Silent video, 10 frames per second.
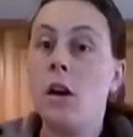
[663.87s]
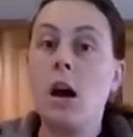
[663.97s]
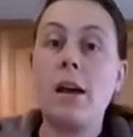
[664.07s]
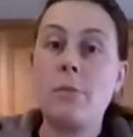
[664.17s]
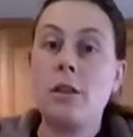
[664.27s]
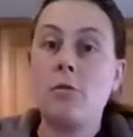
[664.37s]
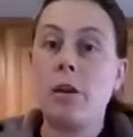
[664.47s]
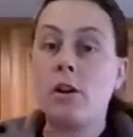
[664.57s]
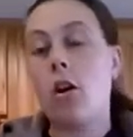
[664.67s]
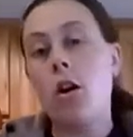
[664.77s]
I made the
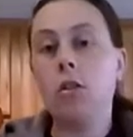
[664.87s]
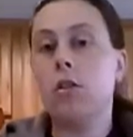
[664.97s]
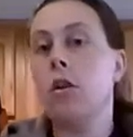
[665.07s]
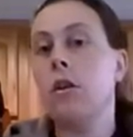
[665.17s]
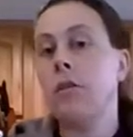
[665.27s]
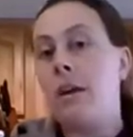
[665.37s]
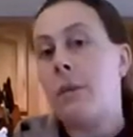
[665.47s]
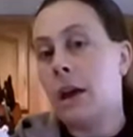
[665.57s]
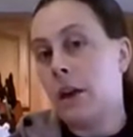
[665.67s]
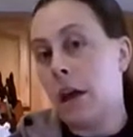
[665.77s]
right call or if I
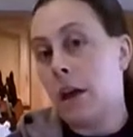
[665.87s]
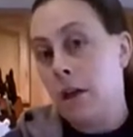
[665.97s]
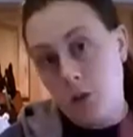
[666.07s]
made a